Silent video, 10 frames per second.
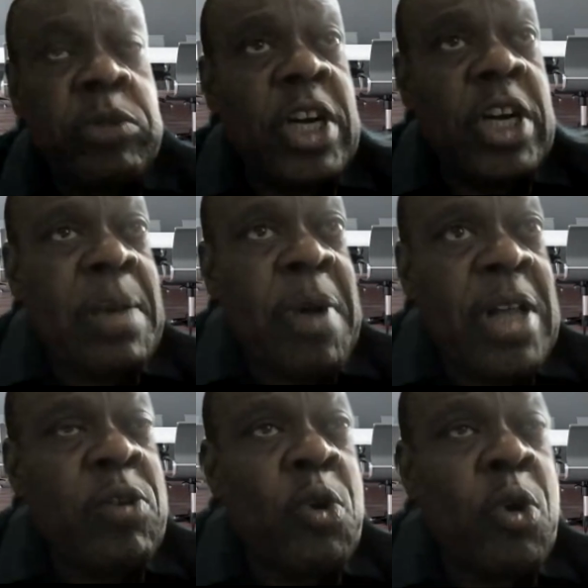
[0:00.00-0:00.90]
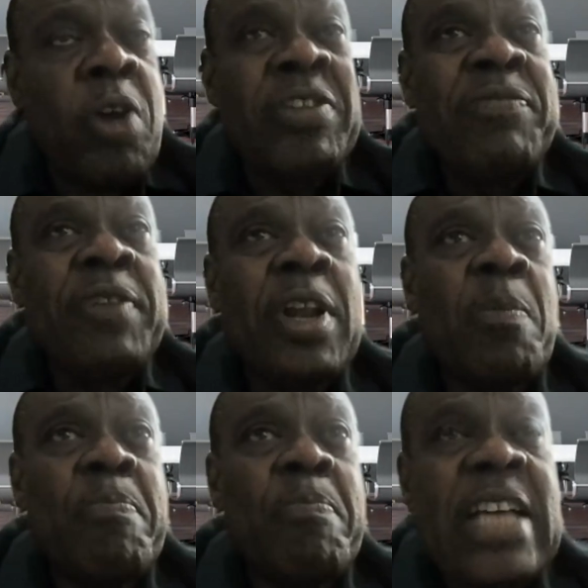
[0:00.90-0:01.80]
we're talking about the role of
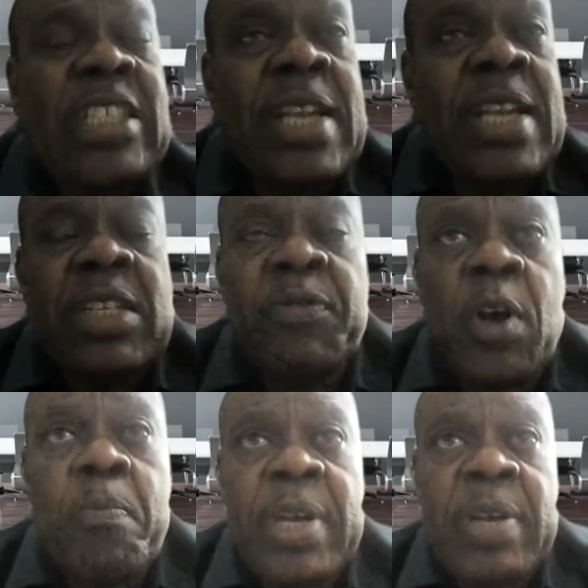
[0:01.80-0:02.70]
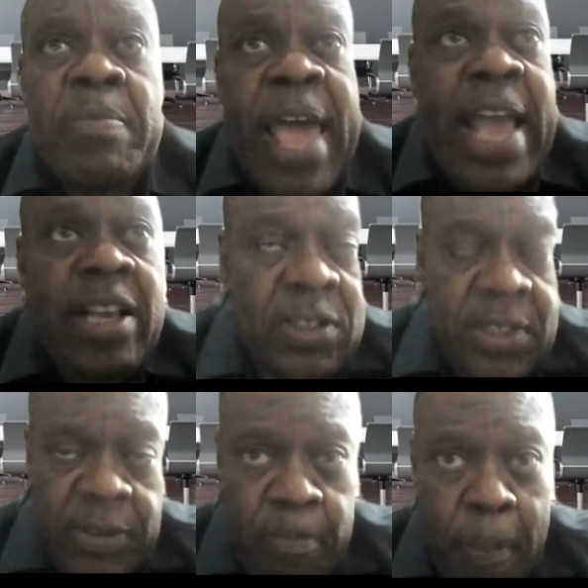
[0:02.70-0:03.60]
national development
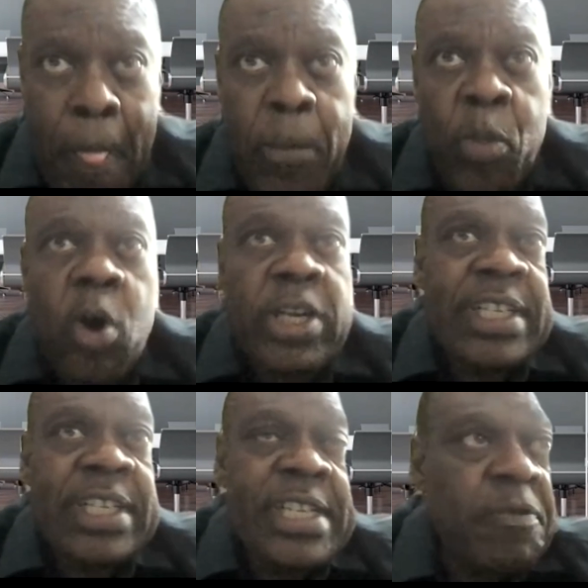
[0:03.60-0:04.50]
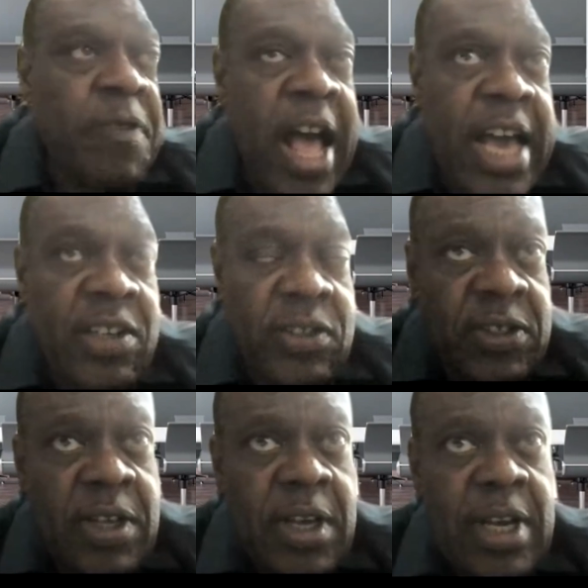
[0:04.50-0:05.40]
banks or the
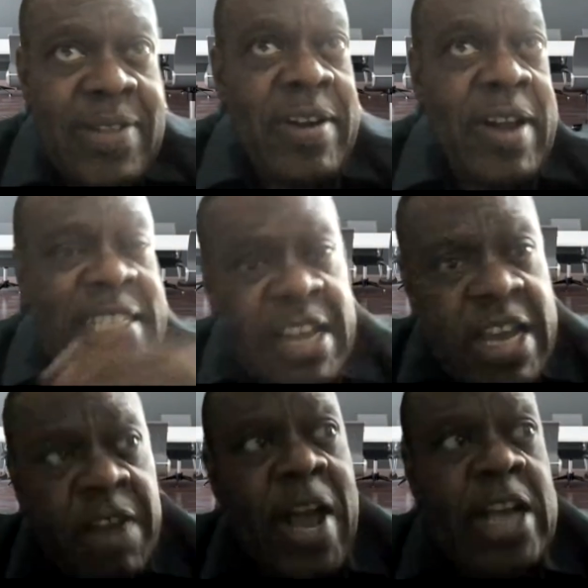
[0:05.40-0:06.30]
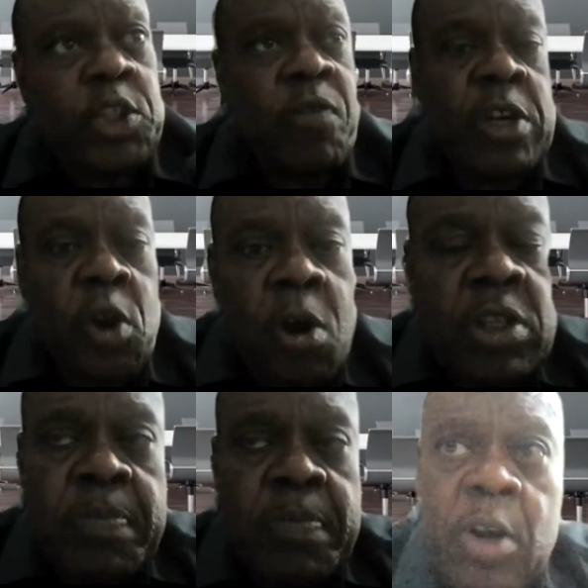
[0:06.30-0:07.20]
DFIs. There are DFIs of the
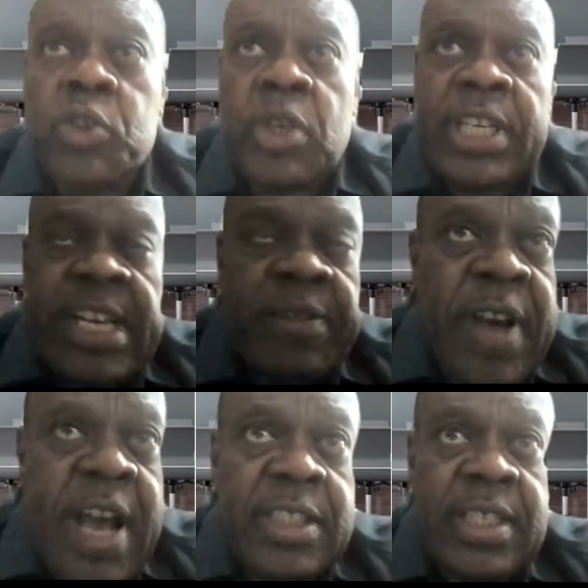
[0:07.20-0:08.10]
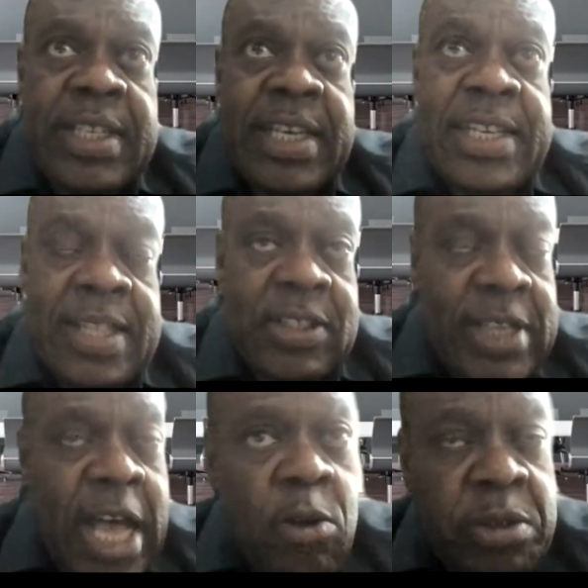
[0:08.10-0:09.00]
North, but also the DFIs in the
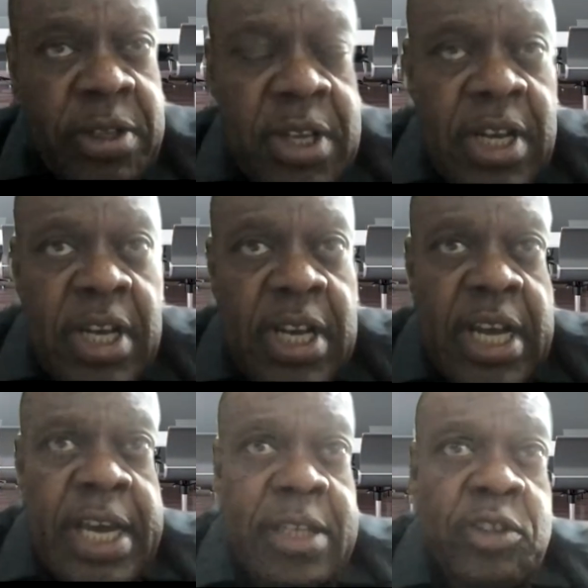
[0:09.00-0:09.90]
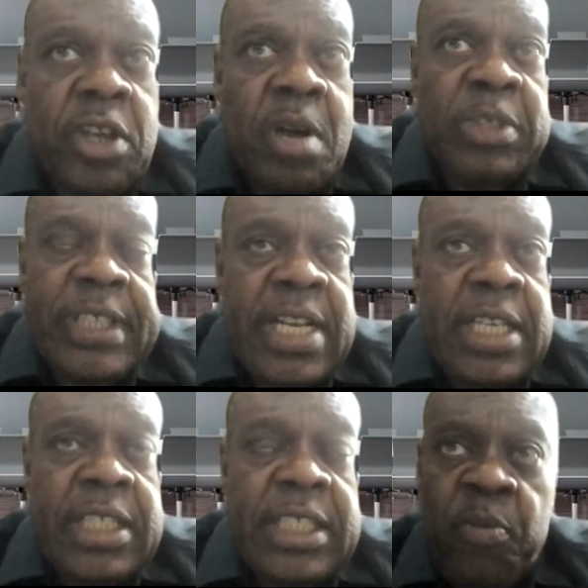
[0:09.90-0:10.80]
South. And some
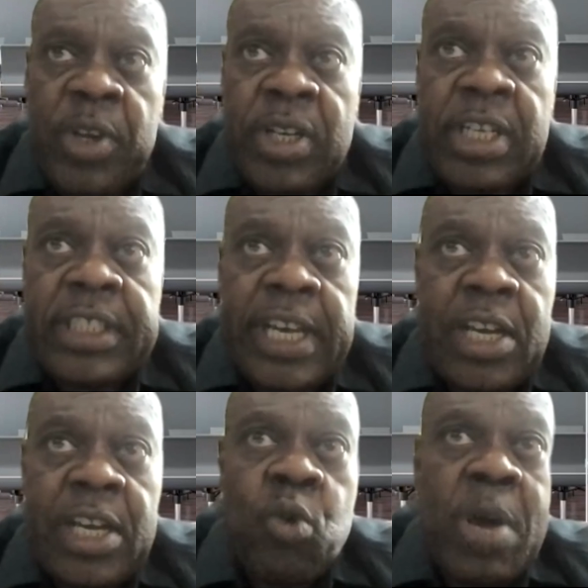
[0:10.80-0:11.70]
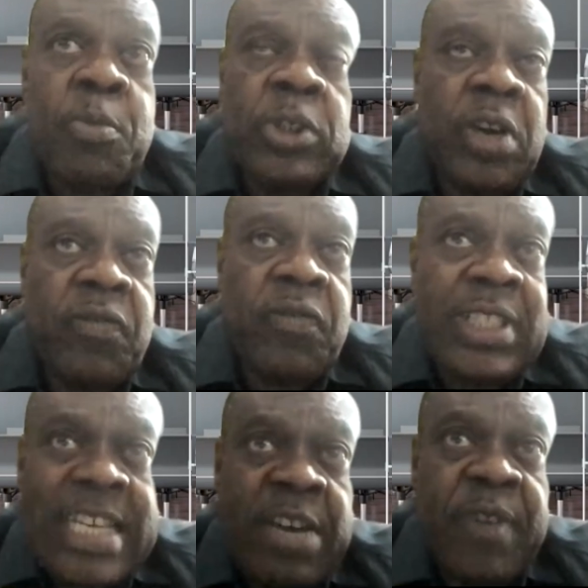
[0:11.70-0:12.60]
studies have been undertaken where most of these
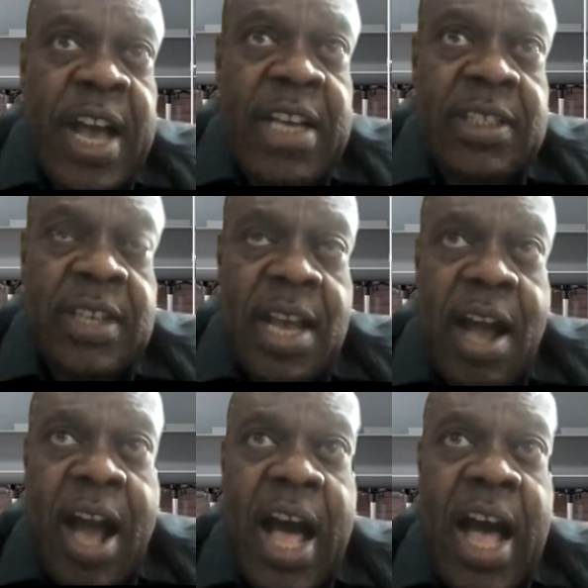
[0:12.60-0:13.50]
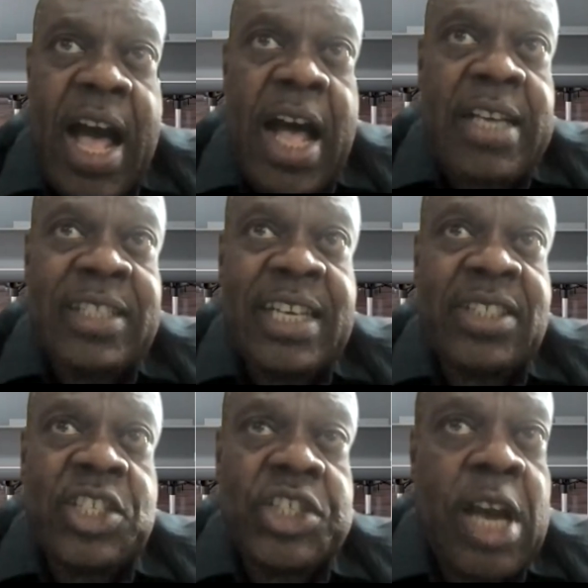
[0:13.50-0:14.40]
DFIs are
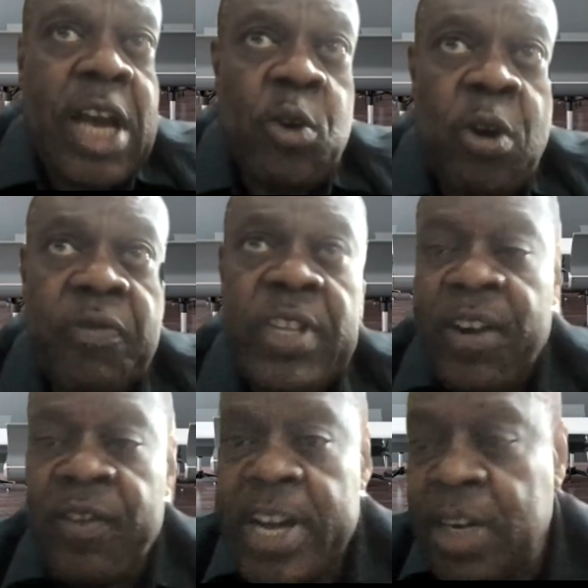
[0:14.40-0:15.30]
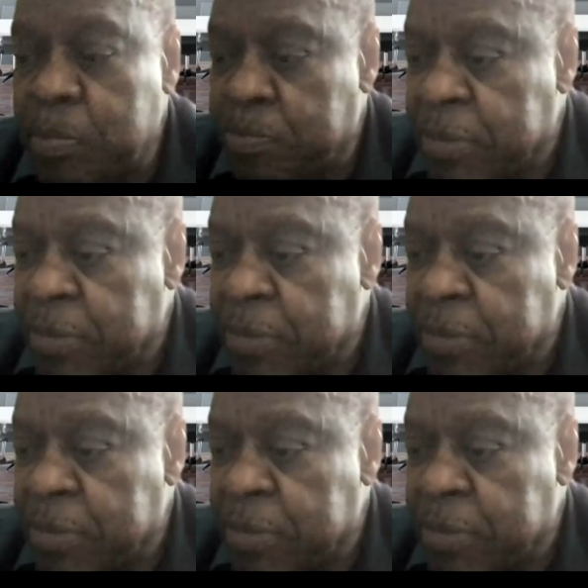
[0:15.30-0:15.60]
just a shadow of their real,